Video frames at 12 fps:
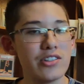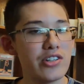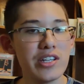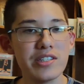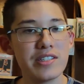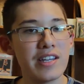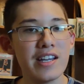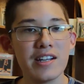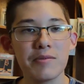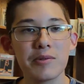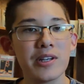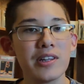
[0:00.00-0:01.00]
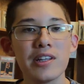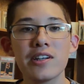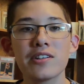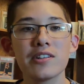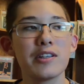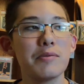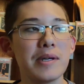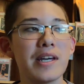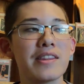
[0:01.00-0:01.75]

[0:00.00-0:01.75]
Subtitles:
Jason Tatum could literally be a